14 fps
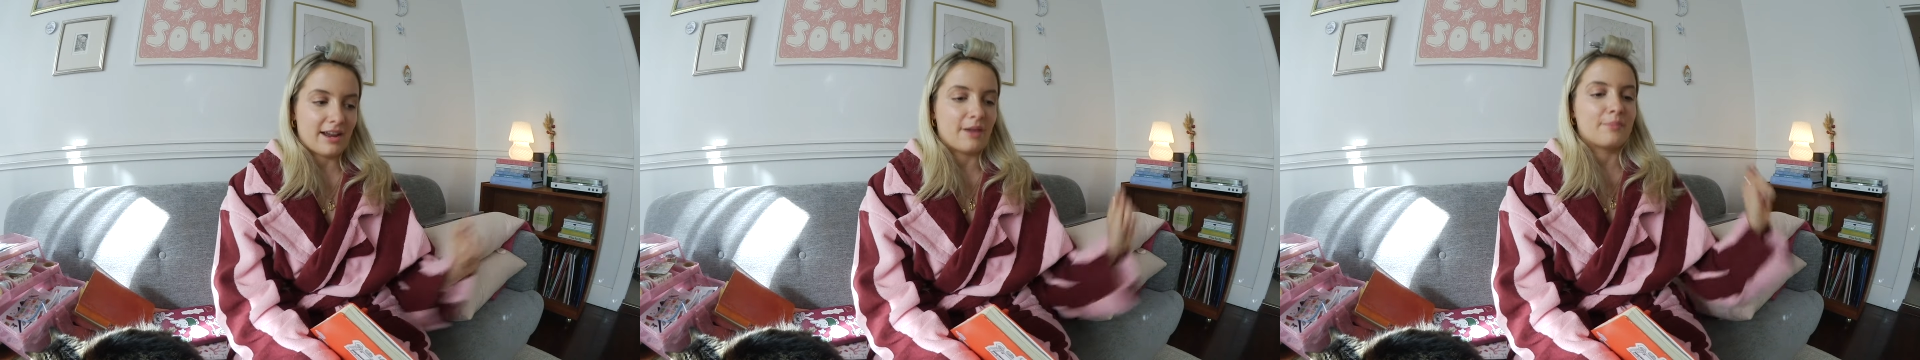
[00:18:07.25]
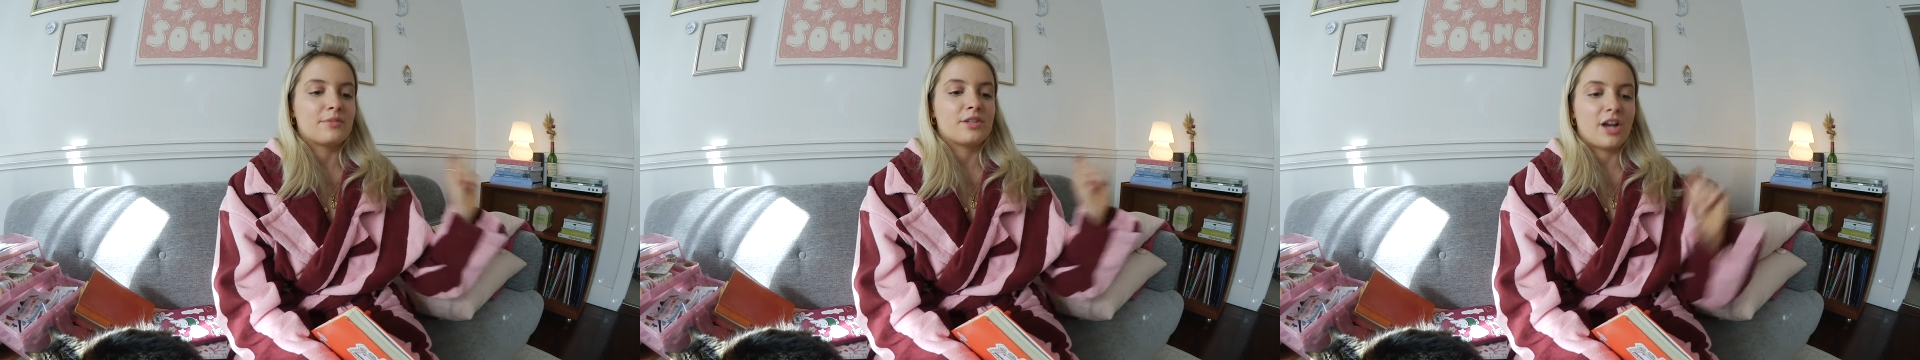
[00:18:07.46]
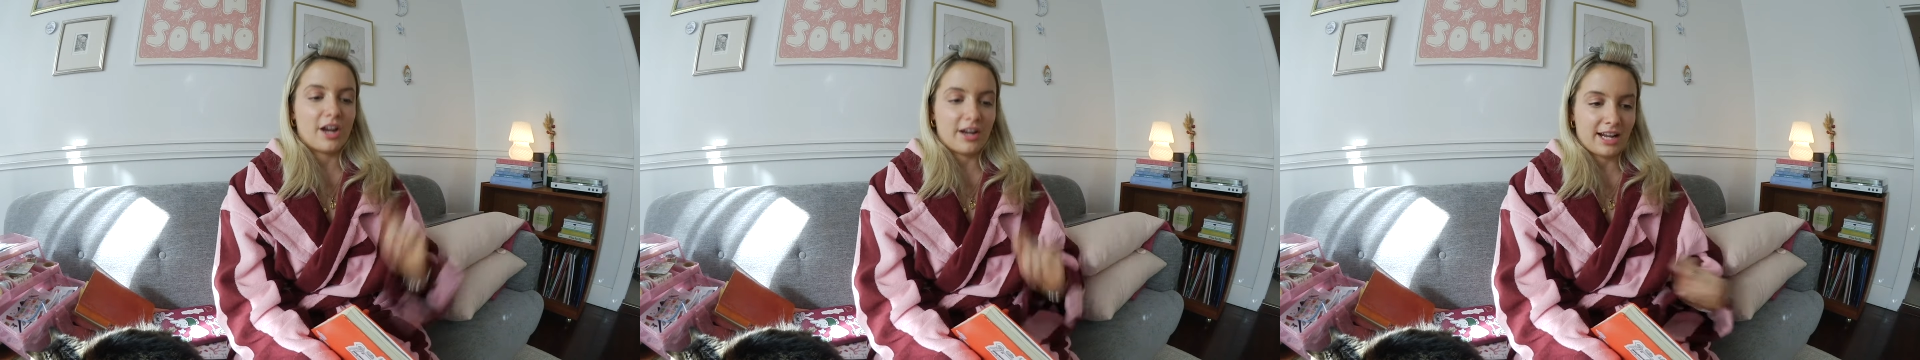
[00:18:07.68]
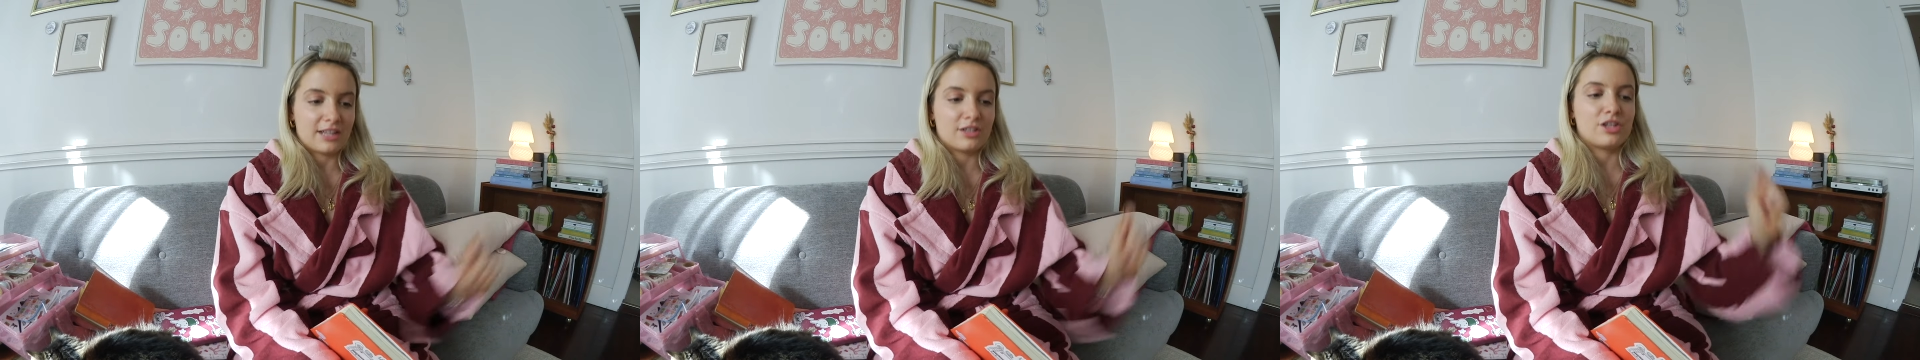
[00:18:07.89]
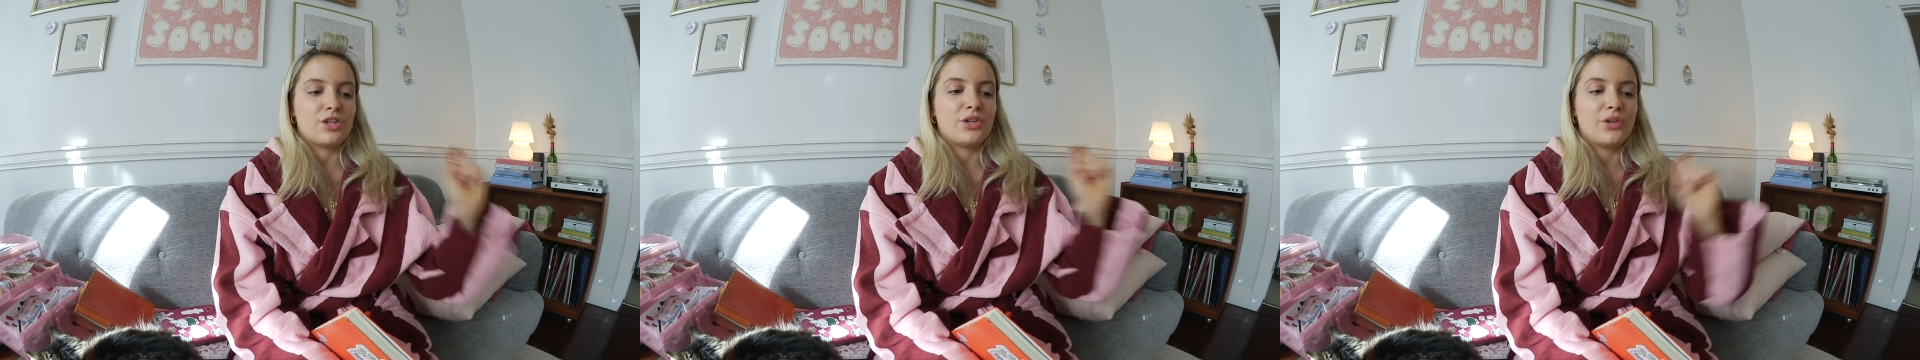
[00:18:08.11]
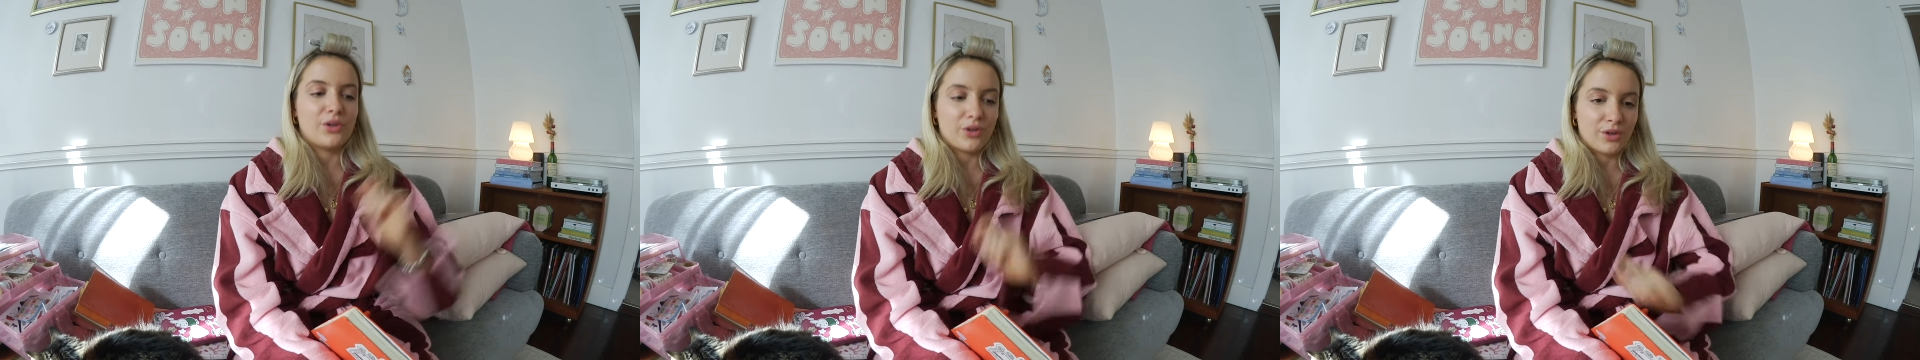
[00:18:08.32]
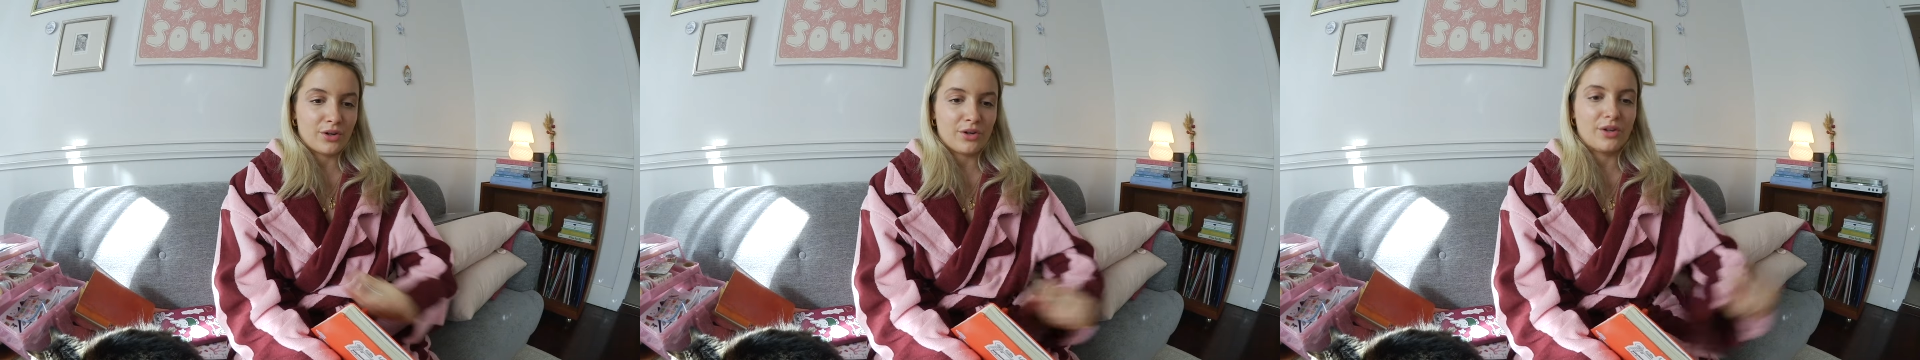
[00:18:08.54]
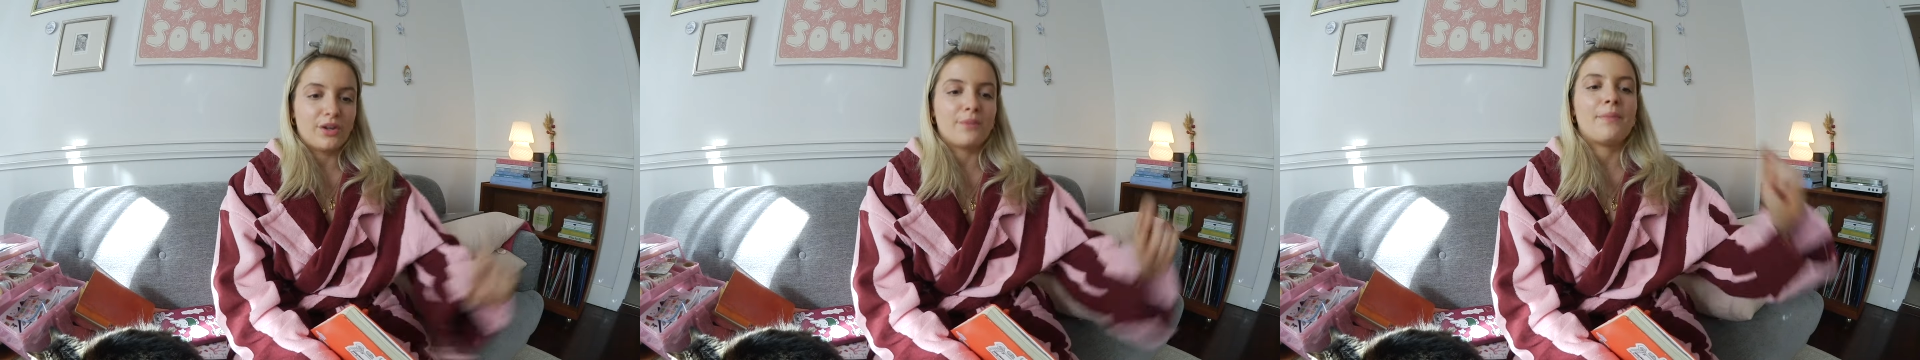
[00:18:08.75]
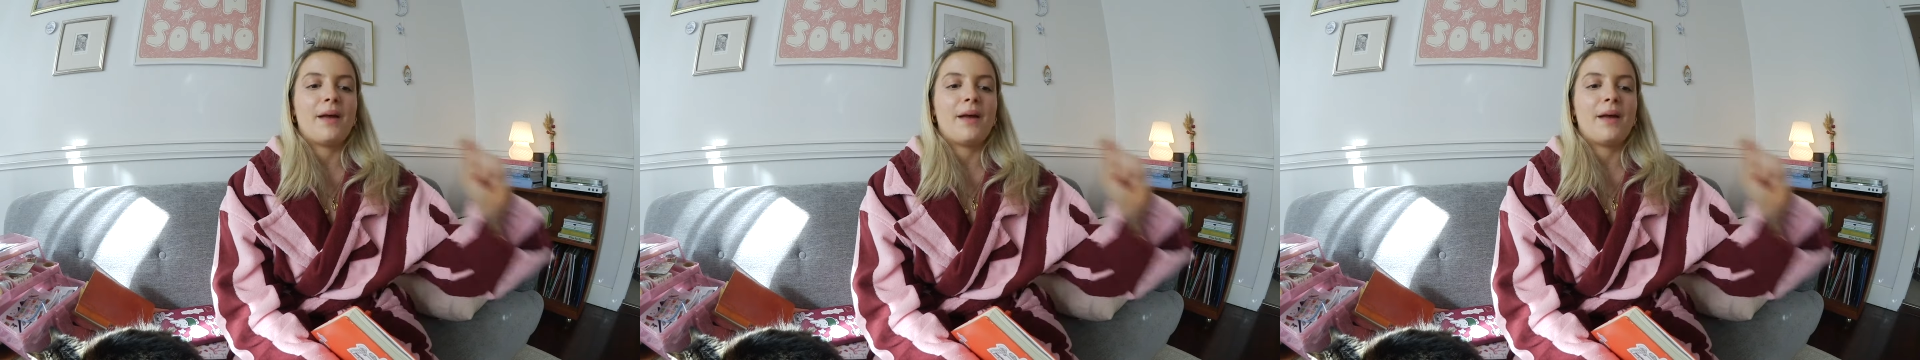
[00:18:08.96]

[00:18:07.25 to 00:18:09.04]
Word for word: up turning into you